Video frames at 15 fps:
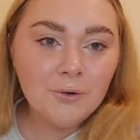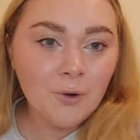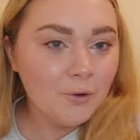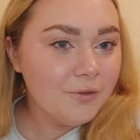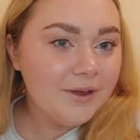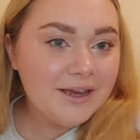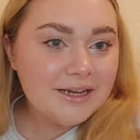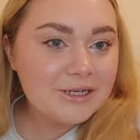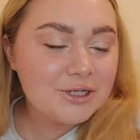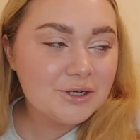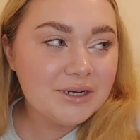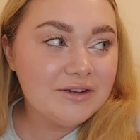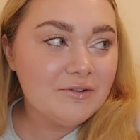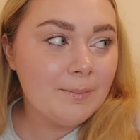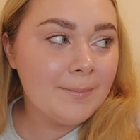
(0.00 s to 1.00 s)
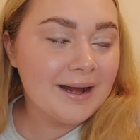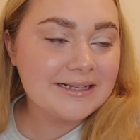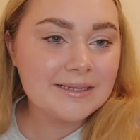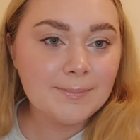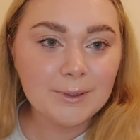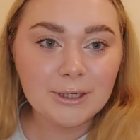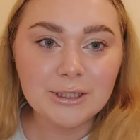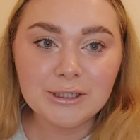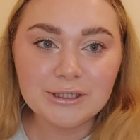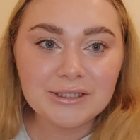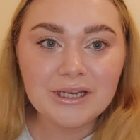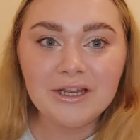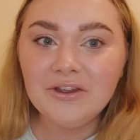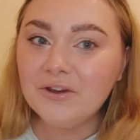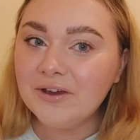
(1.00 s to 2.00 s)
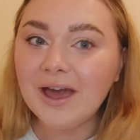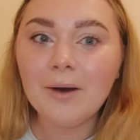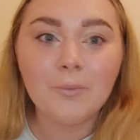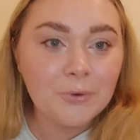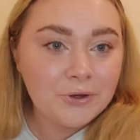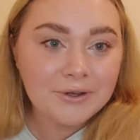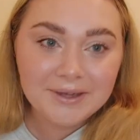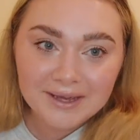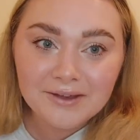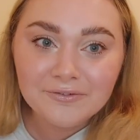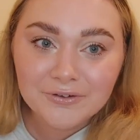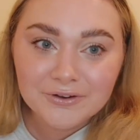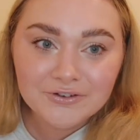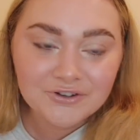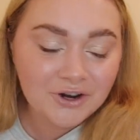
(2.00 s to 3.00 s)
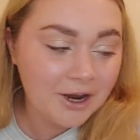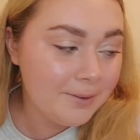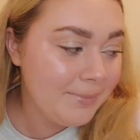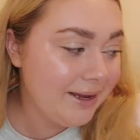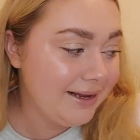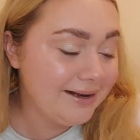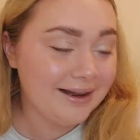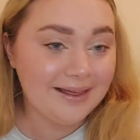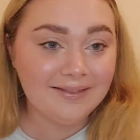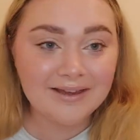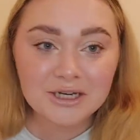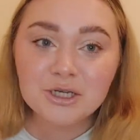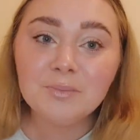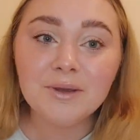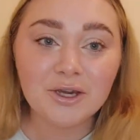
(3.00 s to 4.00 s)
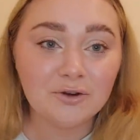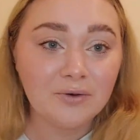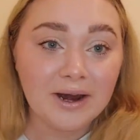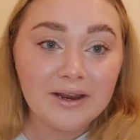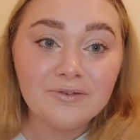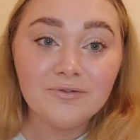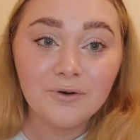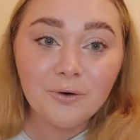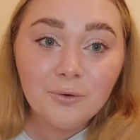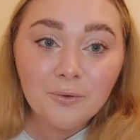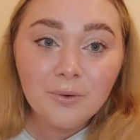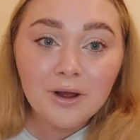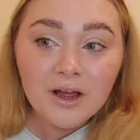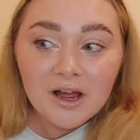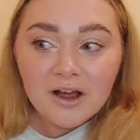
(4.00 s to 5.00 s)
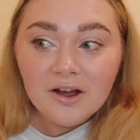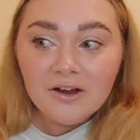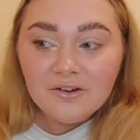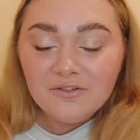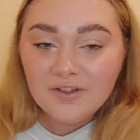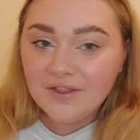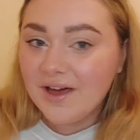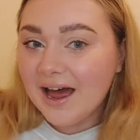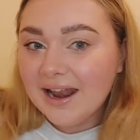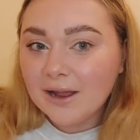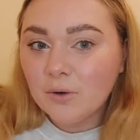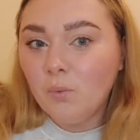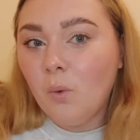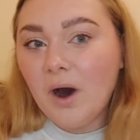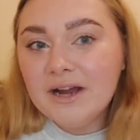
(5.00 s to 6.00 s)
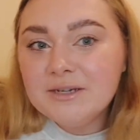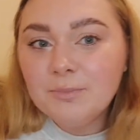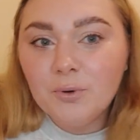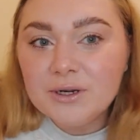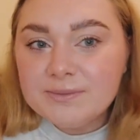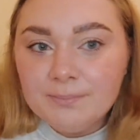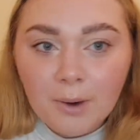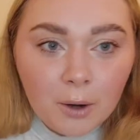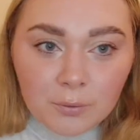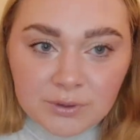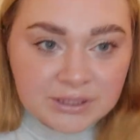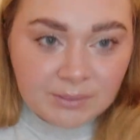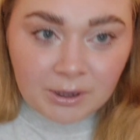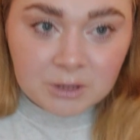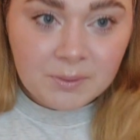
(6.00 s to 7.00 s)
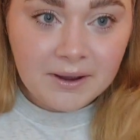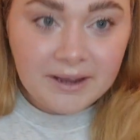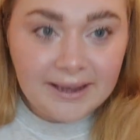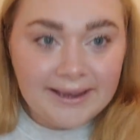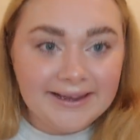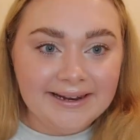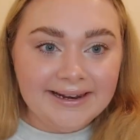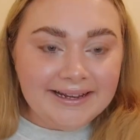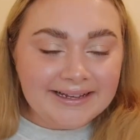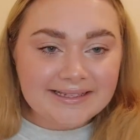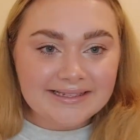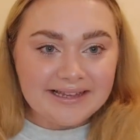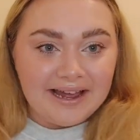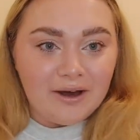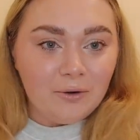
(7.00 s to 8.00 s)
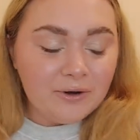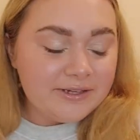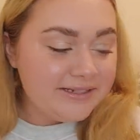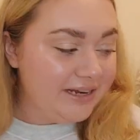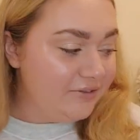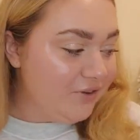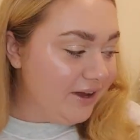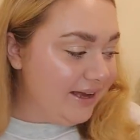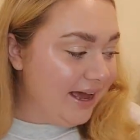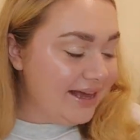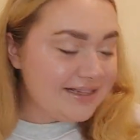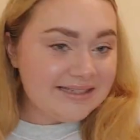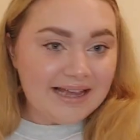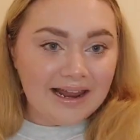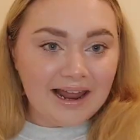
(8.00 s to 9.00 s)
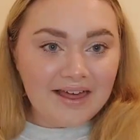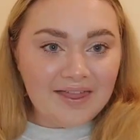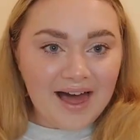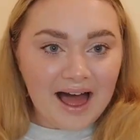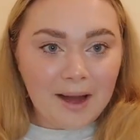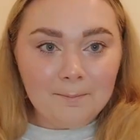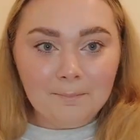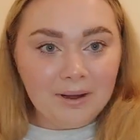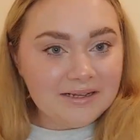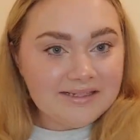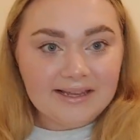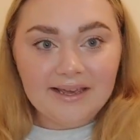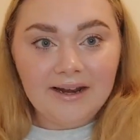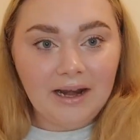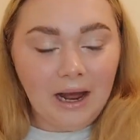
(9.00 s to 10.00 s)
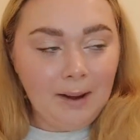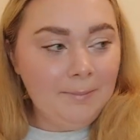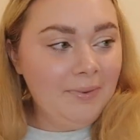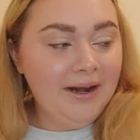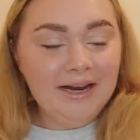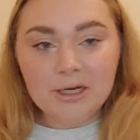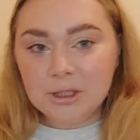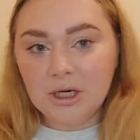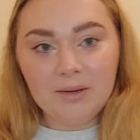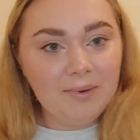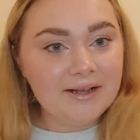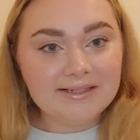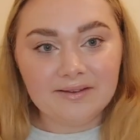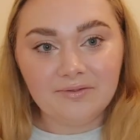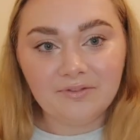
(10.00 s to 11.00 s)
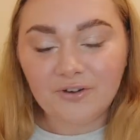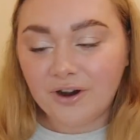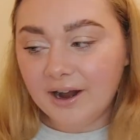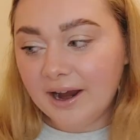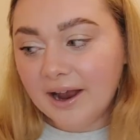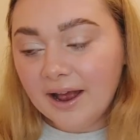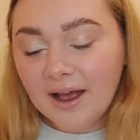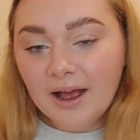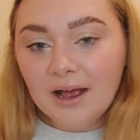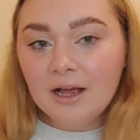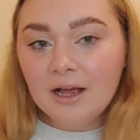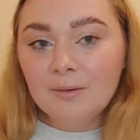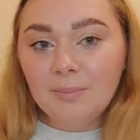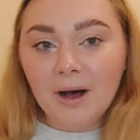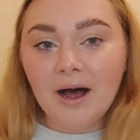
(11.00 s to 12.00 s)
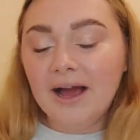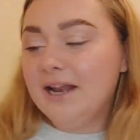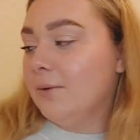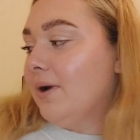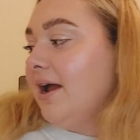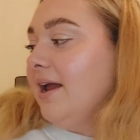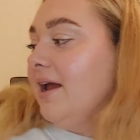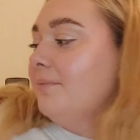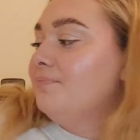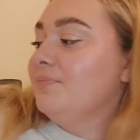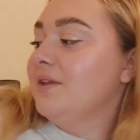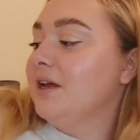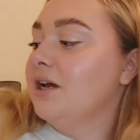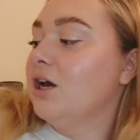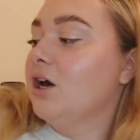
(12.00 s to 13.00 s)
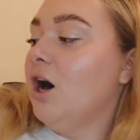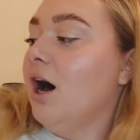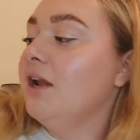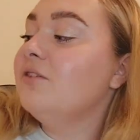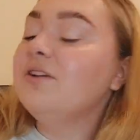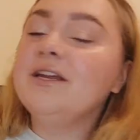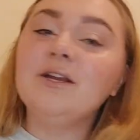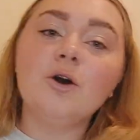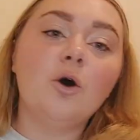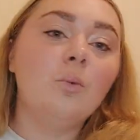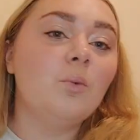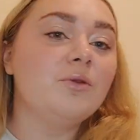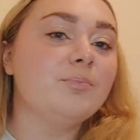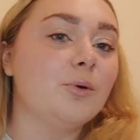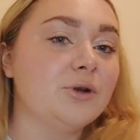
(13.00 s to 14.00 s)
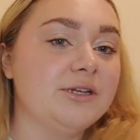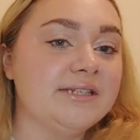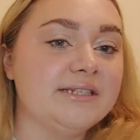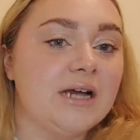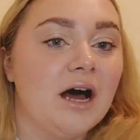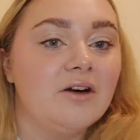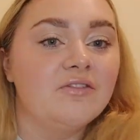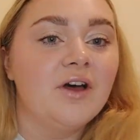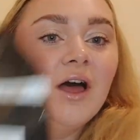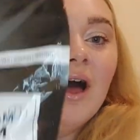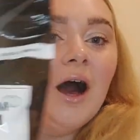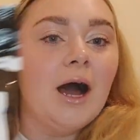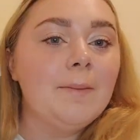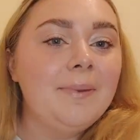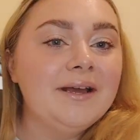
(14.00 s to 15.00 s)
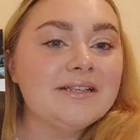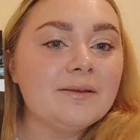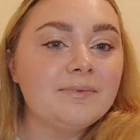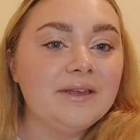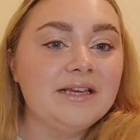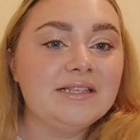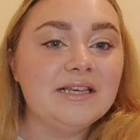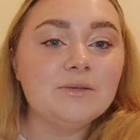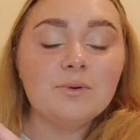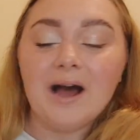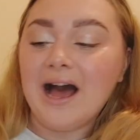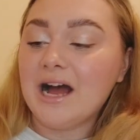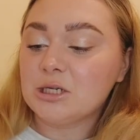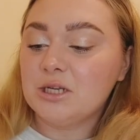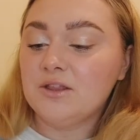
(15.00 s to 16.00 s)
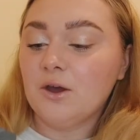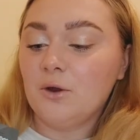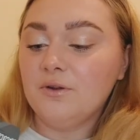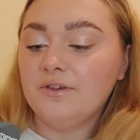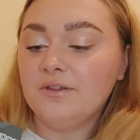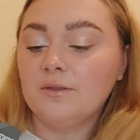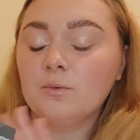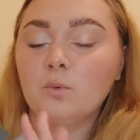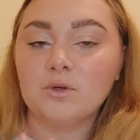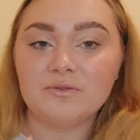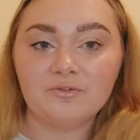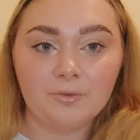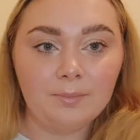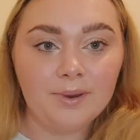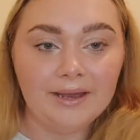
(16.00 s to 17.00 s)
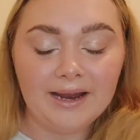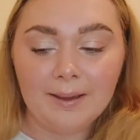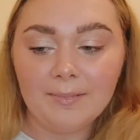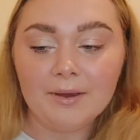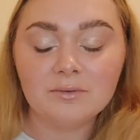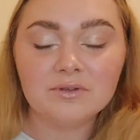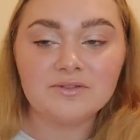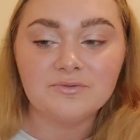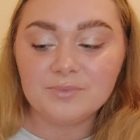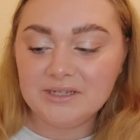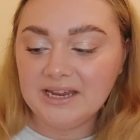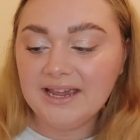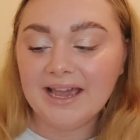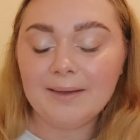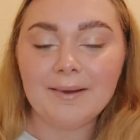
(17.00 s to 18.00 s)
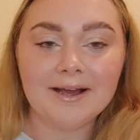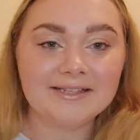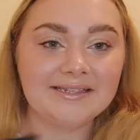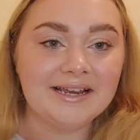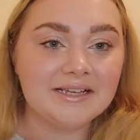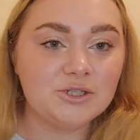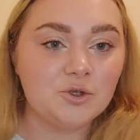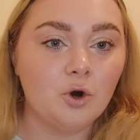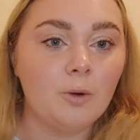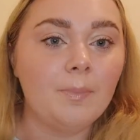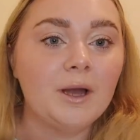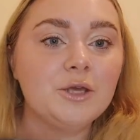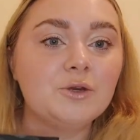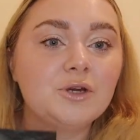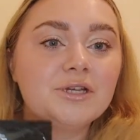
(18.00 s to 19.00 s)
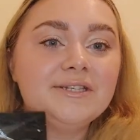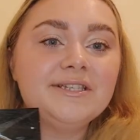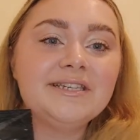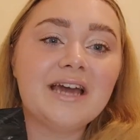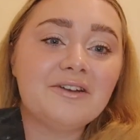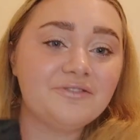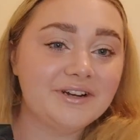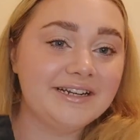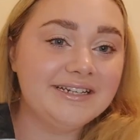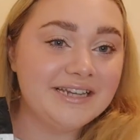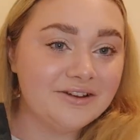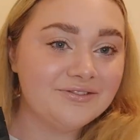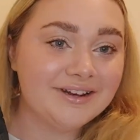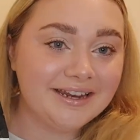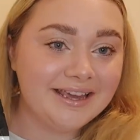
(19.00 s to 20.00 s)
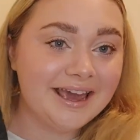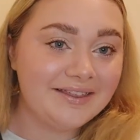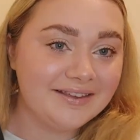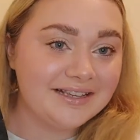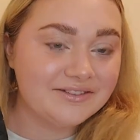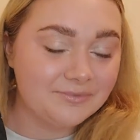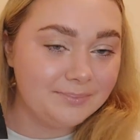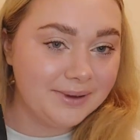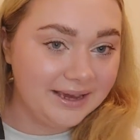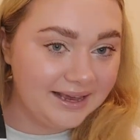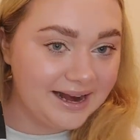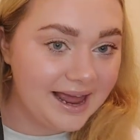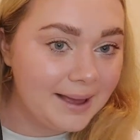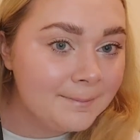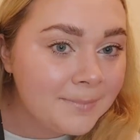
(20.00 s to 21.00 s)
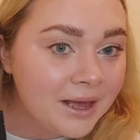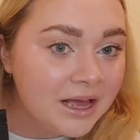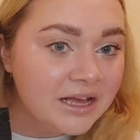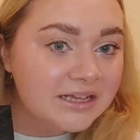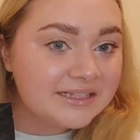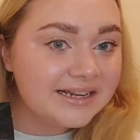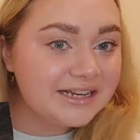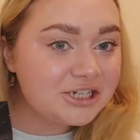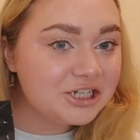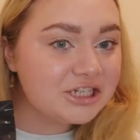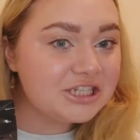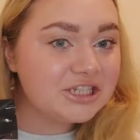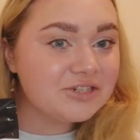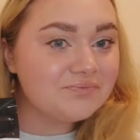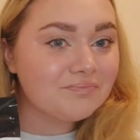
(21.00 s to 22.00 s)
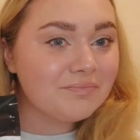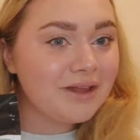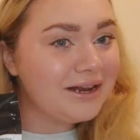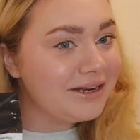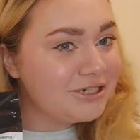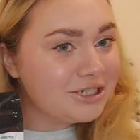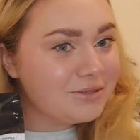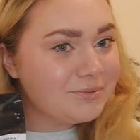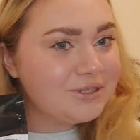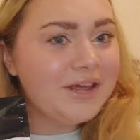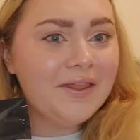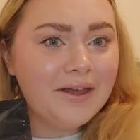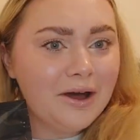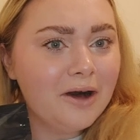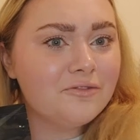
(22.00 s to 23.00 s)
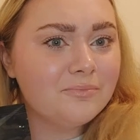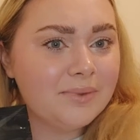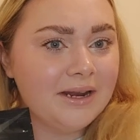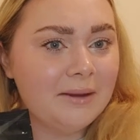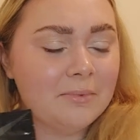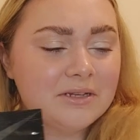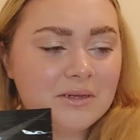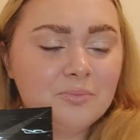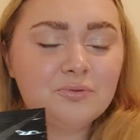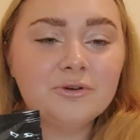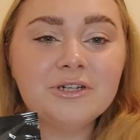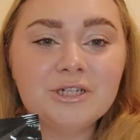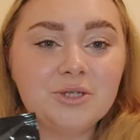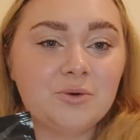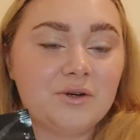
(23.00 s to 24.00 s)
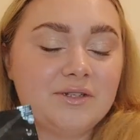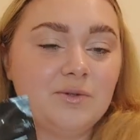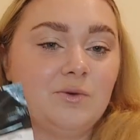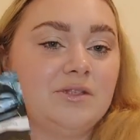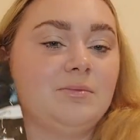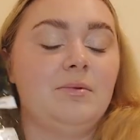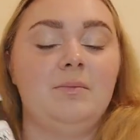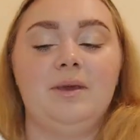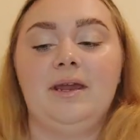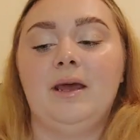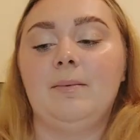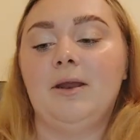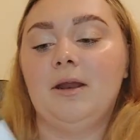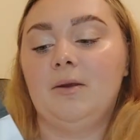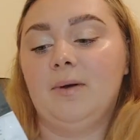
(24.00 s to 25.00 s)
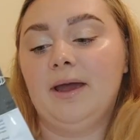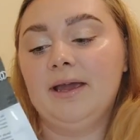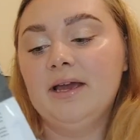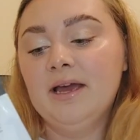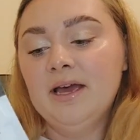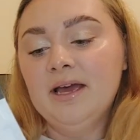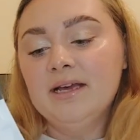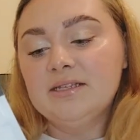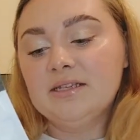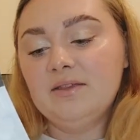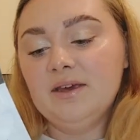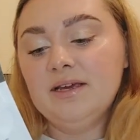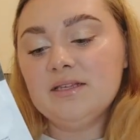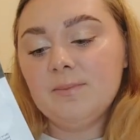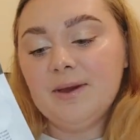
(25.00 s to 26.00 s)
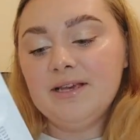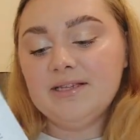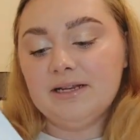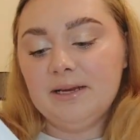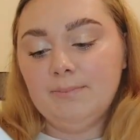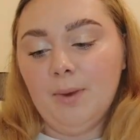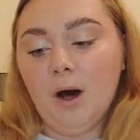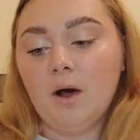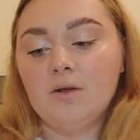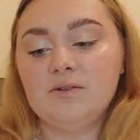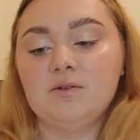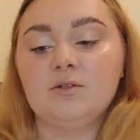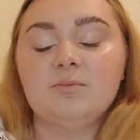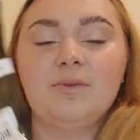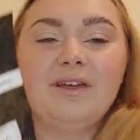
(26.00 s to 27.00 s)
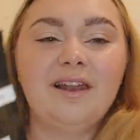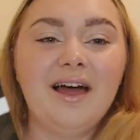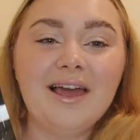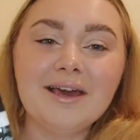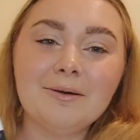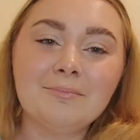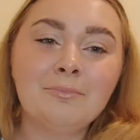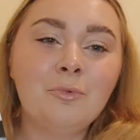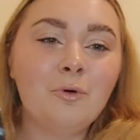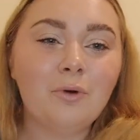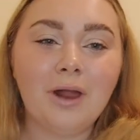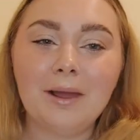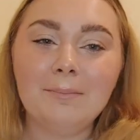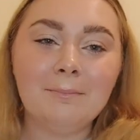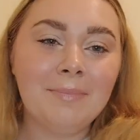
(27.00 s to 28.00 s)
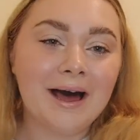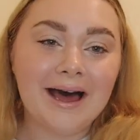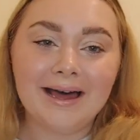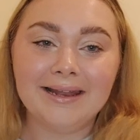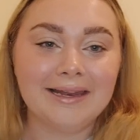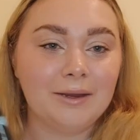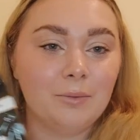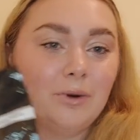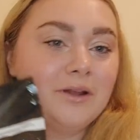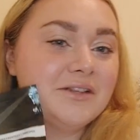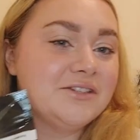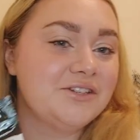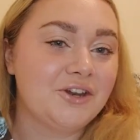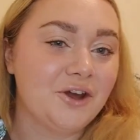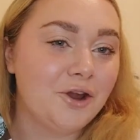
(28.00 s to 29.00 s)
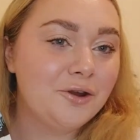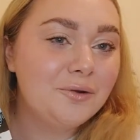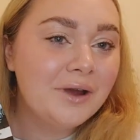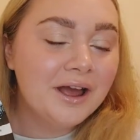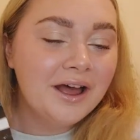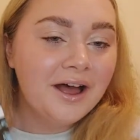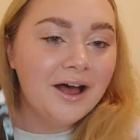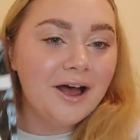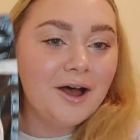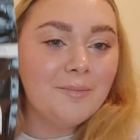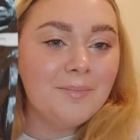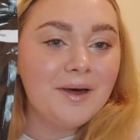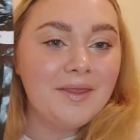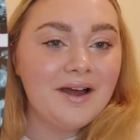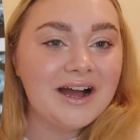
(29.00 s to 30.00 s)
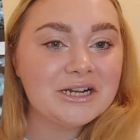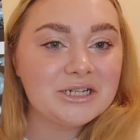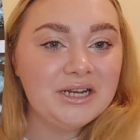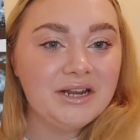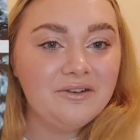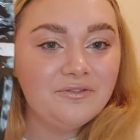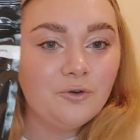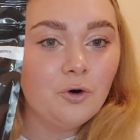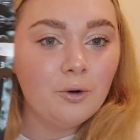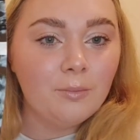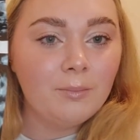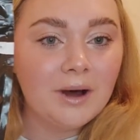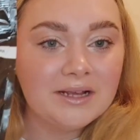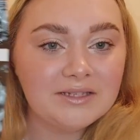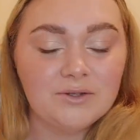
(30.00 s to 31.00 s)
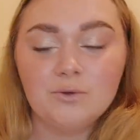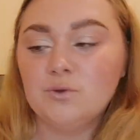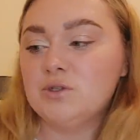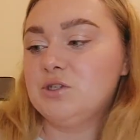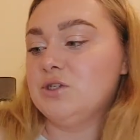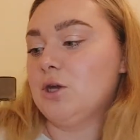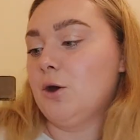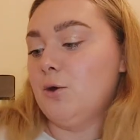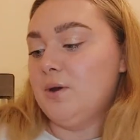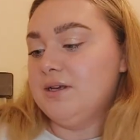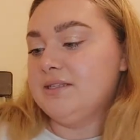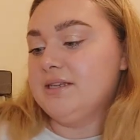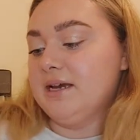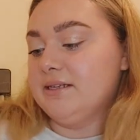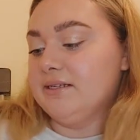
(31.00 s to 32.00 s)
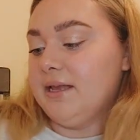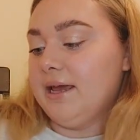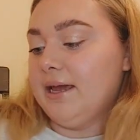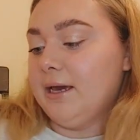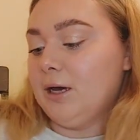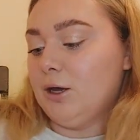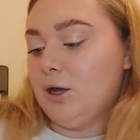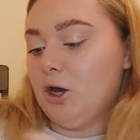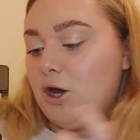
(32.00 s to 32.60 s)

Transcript: Not that it should even matter, because you get what you're given. Do you know what I mean? Like, they should be grateful for that. Like, why do boys moan so much about getting a Lynx set? Honestly, if I get a set like that, I'm buzzing. I'm literally buzzing for it. But anyway, kind of leading on with body stuff, I picked up these. These were actually the only thing that wasn't from B&M. It was from TK Maxx next door, but you could definitely get these from B&M. So let's just pretend they are from B&M, because I'm pretty sure I saw some in B&M anyway. So these are basically bath salts. They're like more like manly ones, you know, and they're actually for muscles. So it says like